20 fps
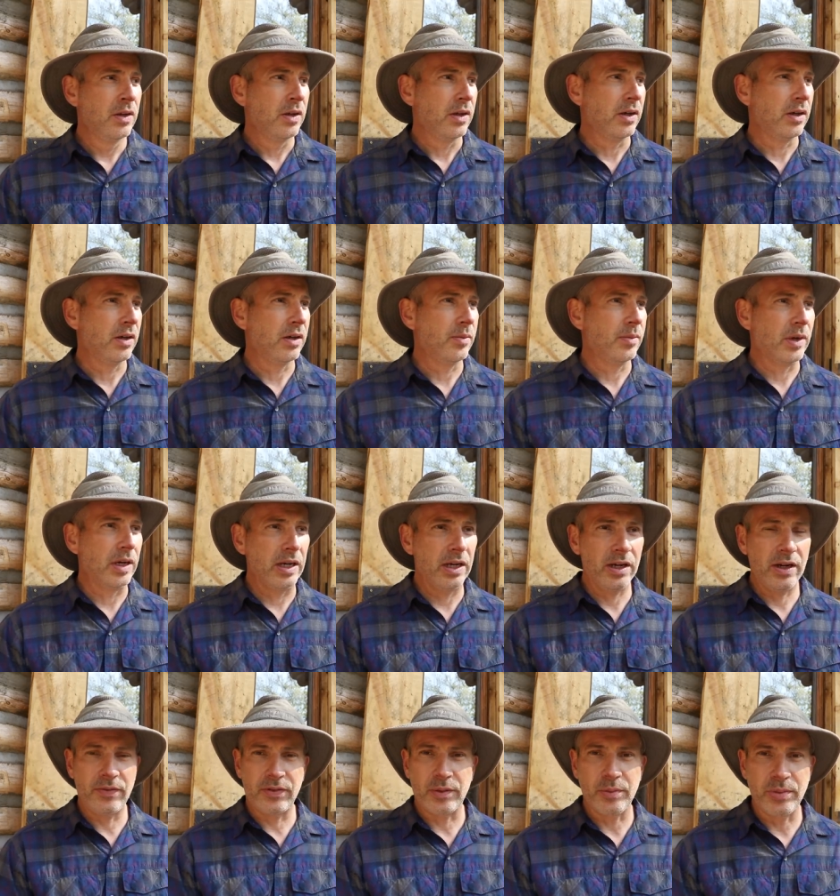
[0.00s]
Um, I
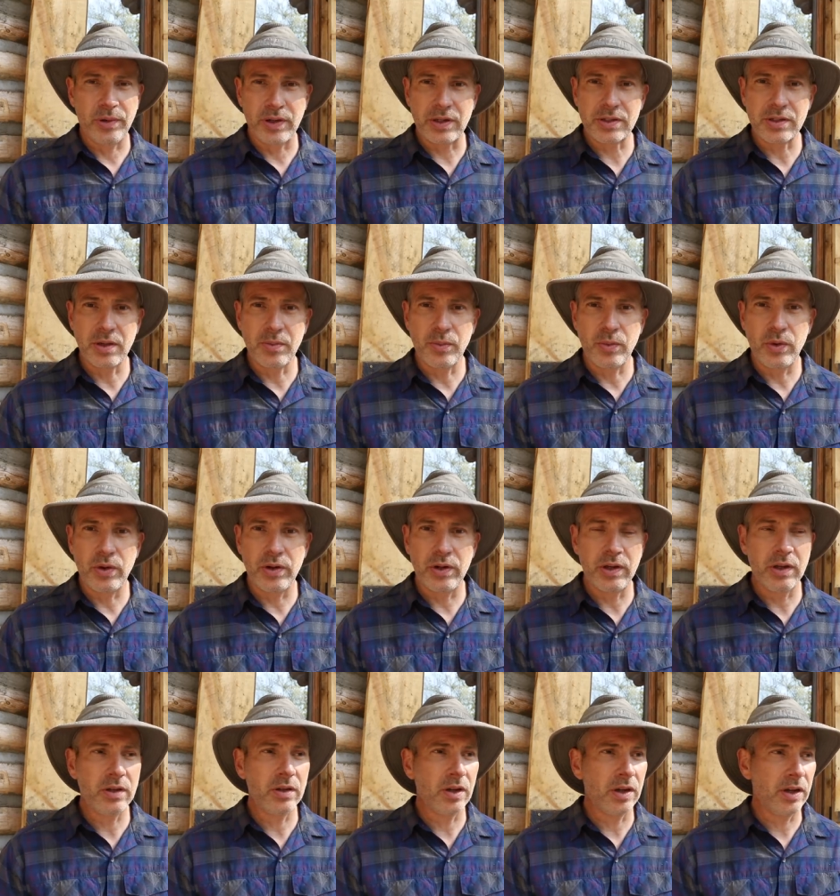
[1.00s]
have to bring some wood
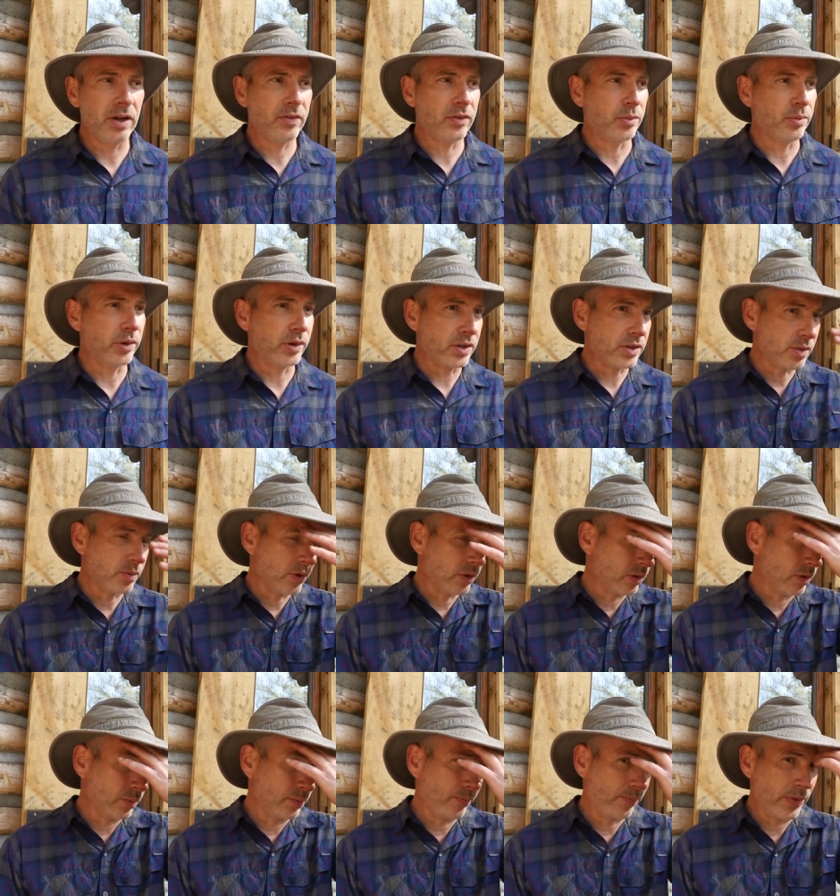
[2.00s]
in, I have to bring some
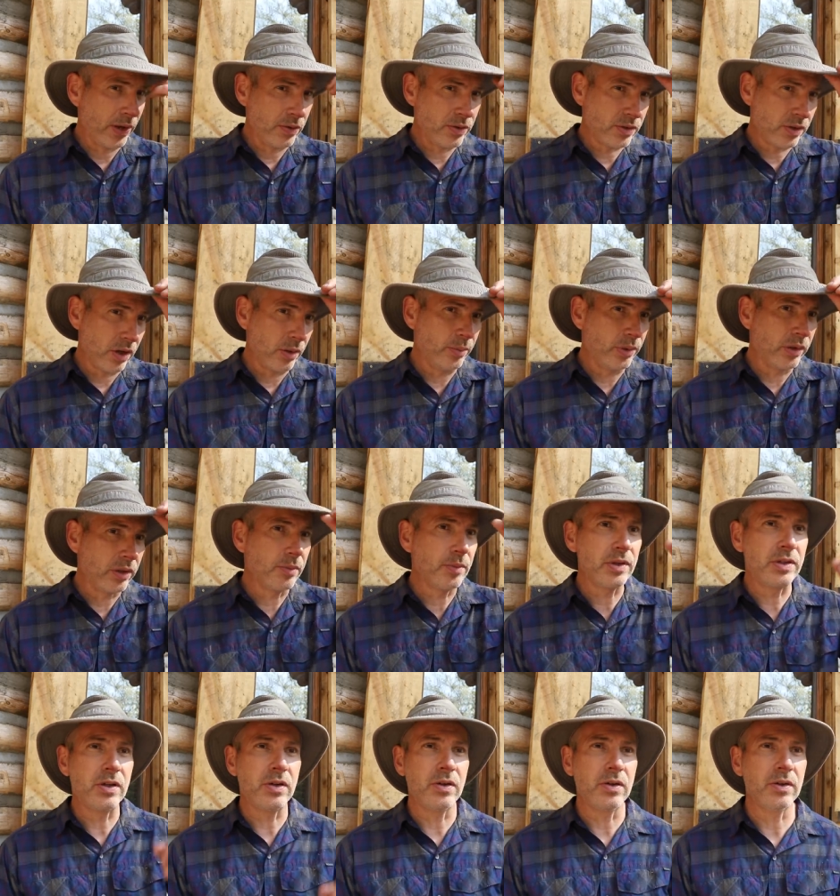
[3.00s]
other outside building
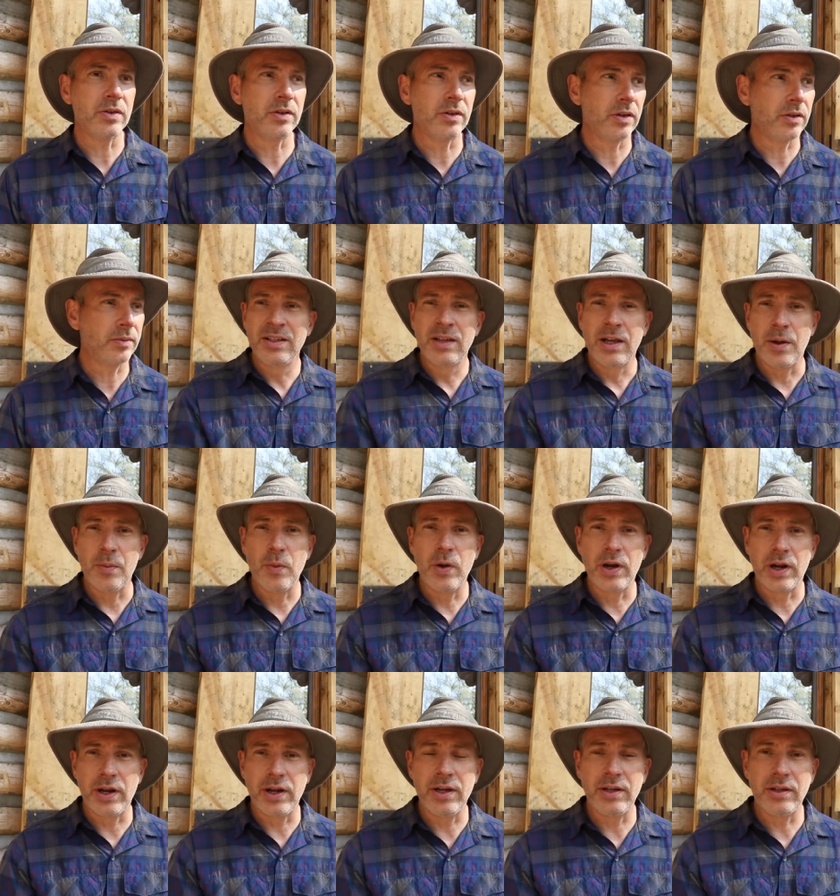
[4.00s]
materials in, and
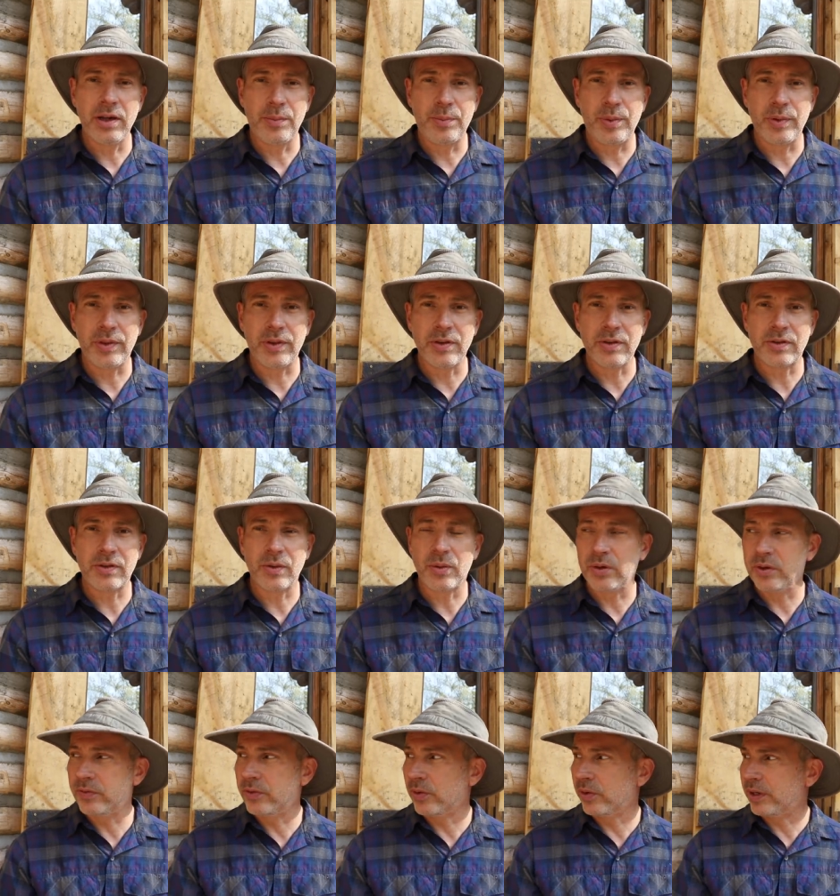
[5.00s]
what I end up with is
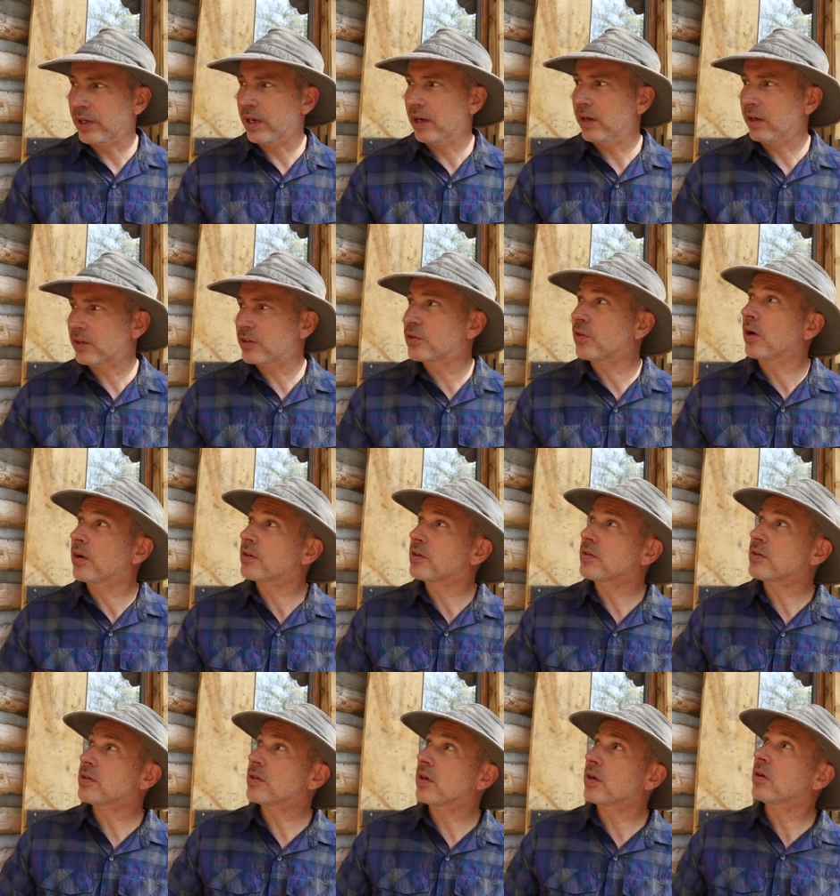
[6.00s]
sort of organic
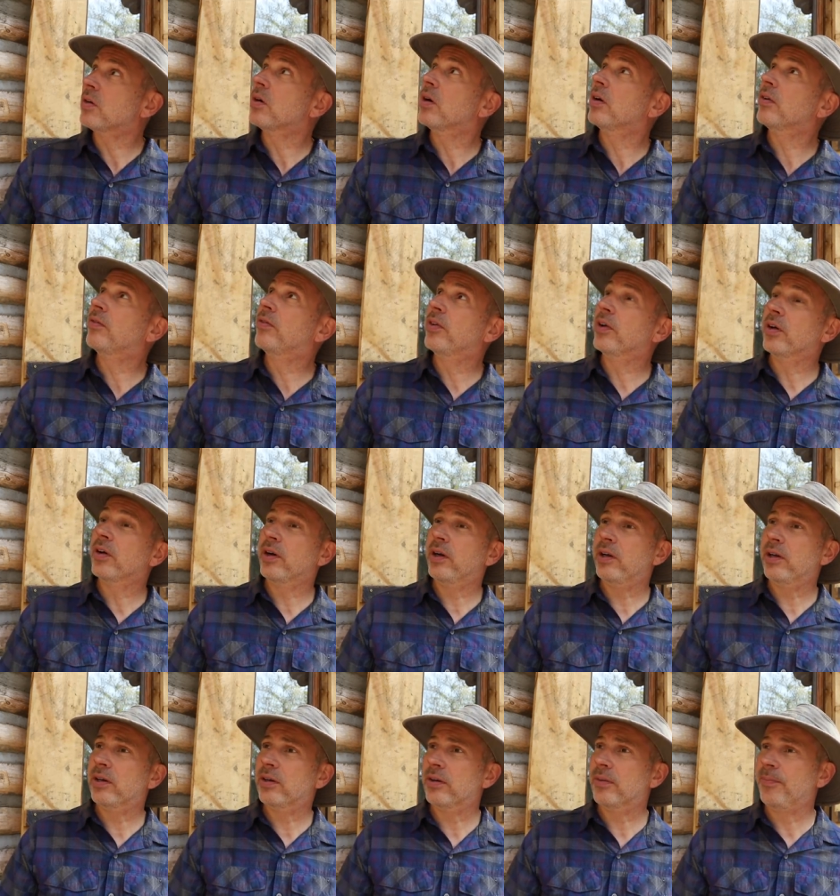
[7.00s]
structures that are not
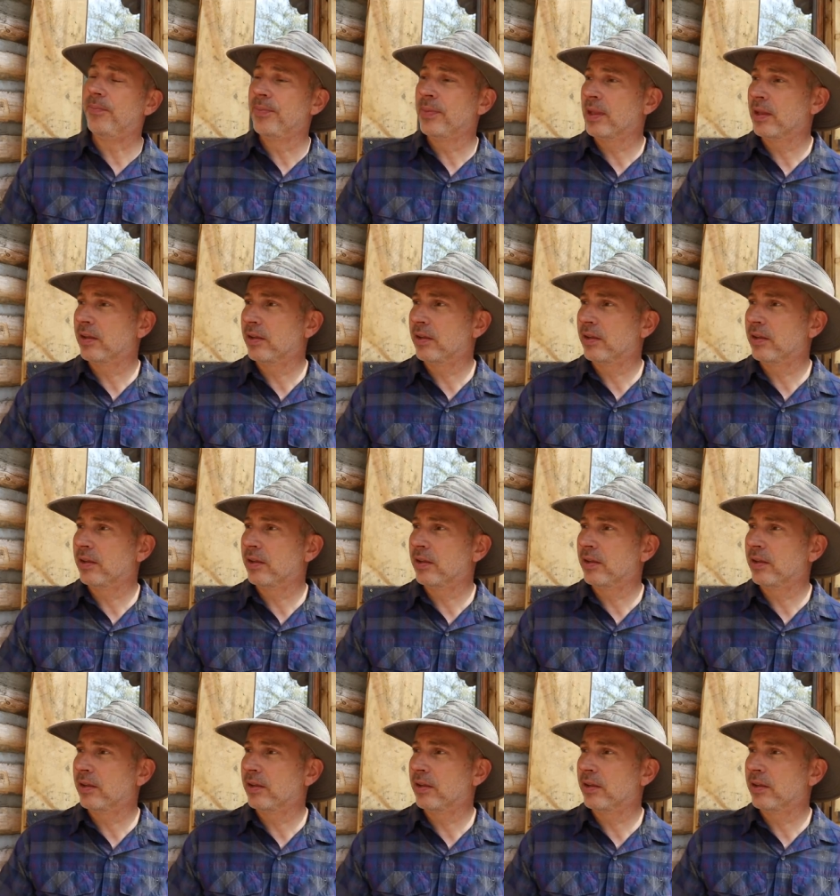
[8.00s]
very um,